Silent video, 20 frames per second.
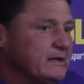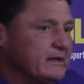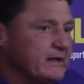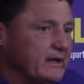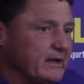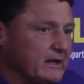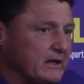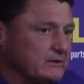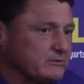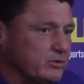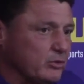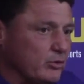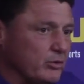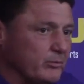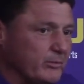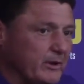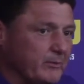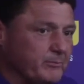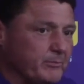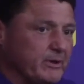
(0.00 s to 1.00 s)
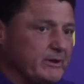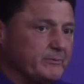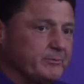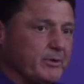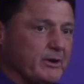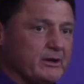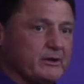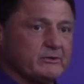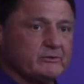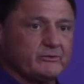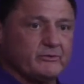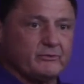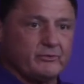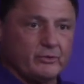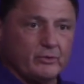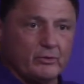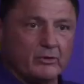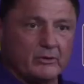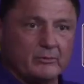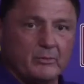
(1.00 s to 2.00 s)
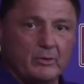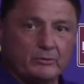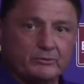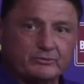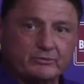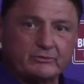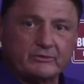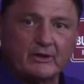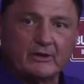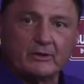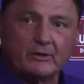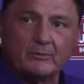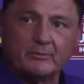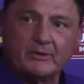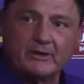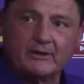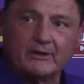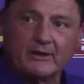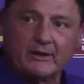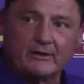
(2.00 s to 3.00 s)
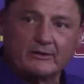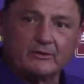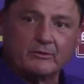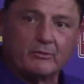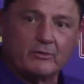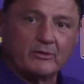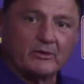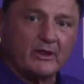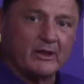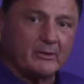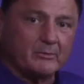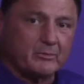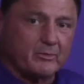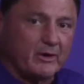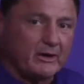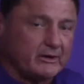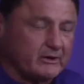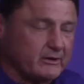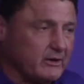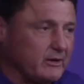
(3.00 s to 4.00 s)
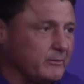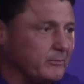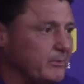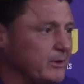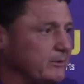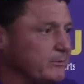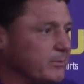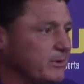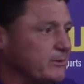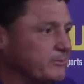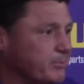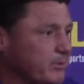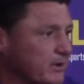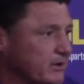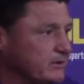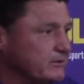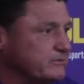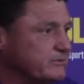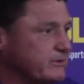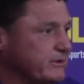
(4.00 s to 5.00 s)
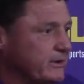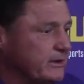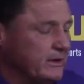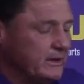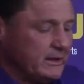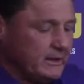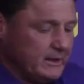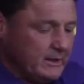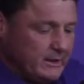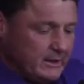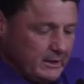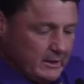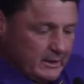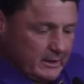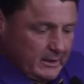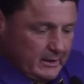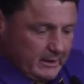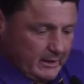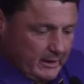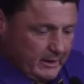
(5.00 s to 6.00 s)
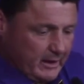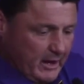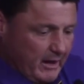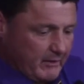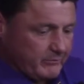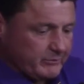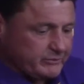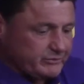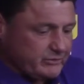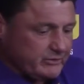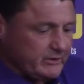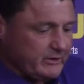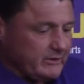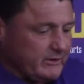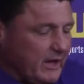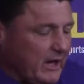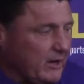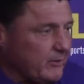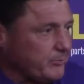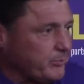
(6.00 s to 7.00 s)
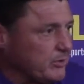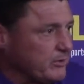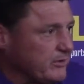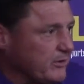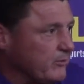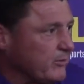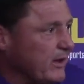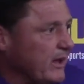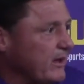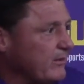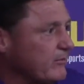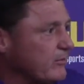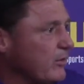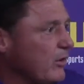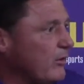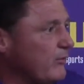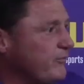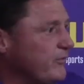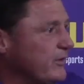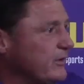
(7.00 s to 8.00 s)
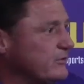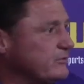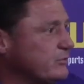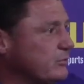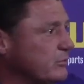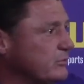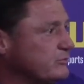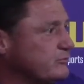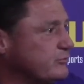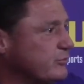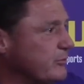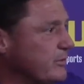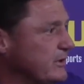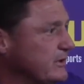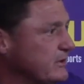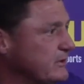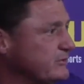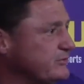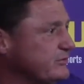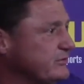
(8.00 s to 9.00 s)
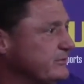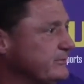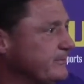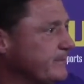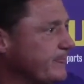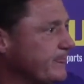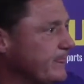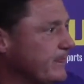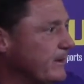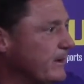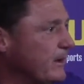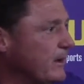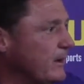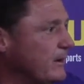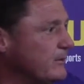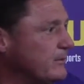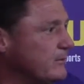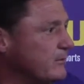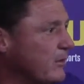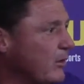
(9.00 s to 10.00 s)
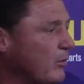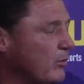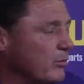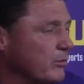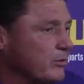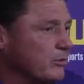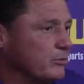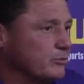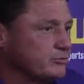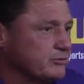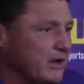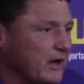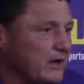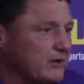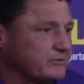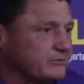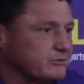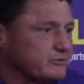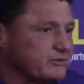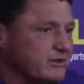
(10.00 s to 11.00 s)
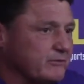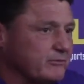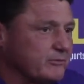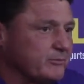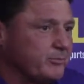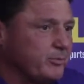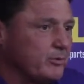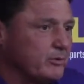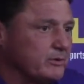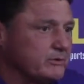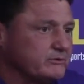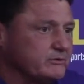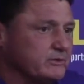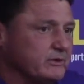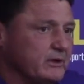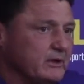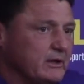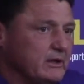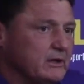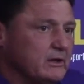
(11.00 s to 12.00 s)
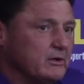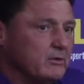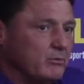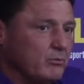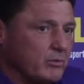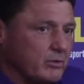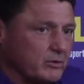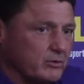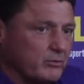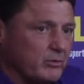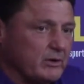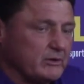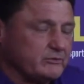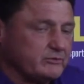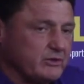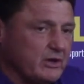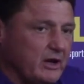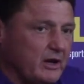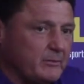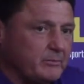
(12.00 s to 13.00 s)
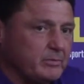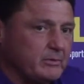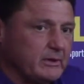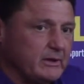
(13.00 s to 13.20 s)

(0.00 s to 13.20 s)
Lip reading: And I told them that big plays fuel emotion. They're going to be there. You want to get them cranked up, make big plays. And obviously, the output that we had on offense was tremendous. Holding those guys to 7 points, what a great job.